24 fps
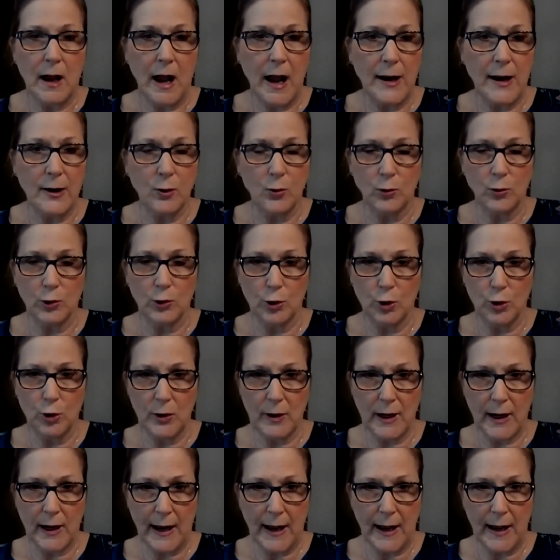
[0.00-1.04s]
I don't
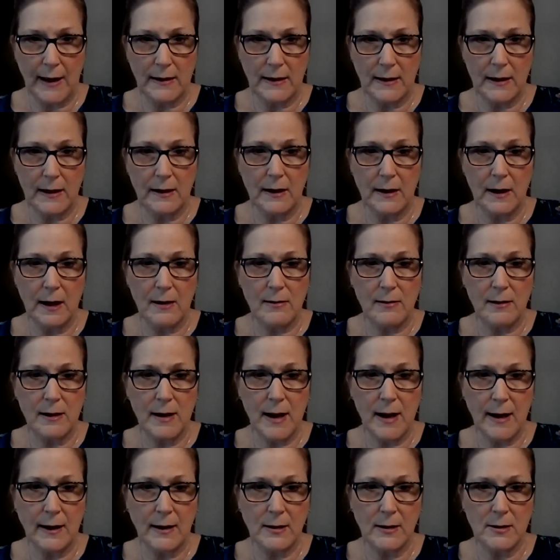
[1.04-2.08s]
look at it as a
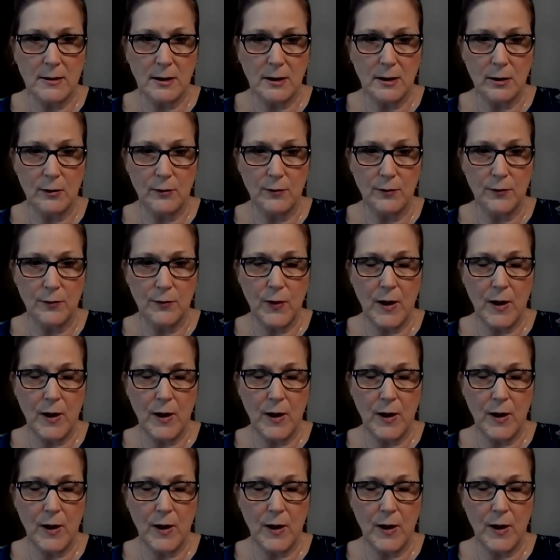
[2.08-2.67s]
negative